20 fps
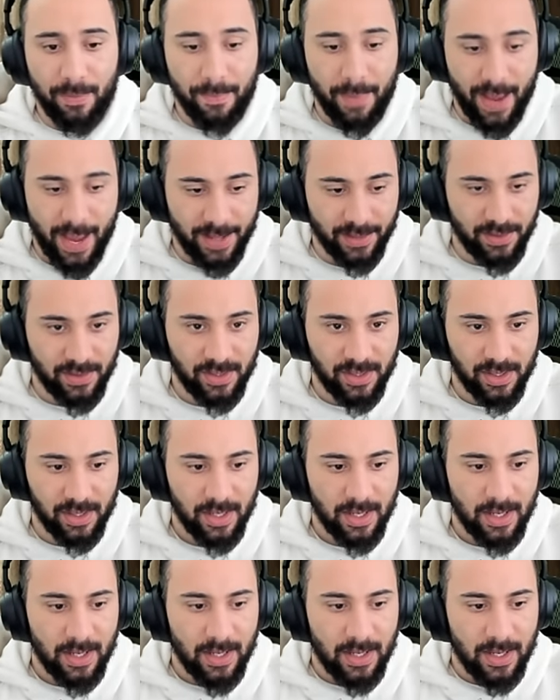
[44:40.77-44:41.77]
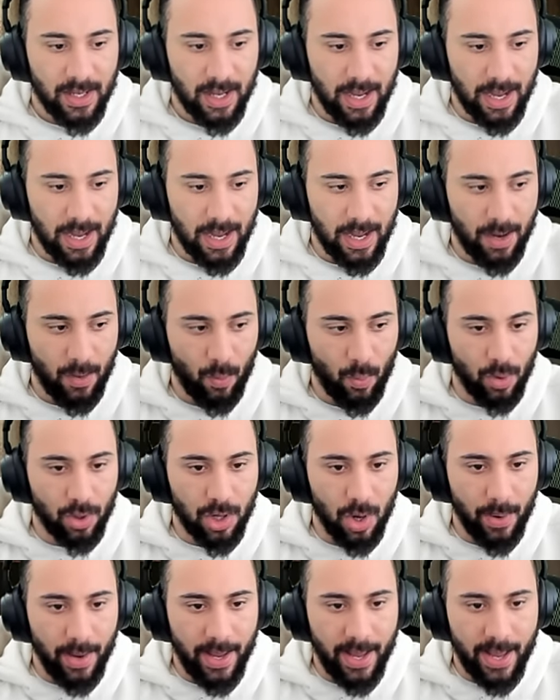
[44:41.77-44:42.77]
mats, uh, we'll
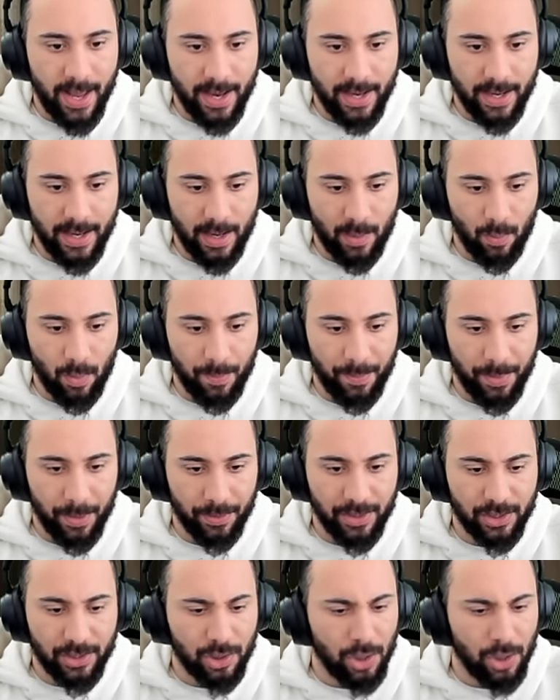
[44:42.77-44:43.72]
go ahead and we'll build this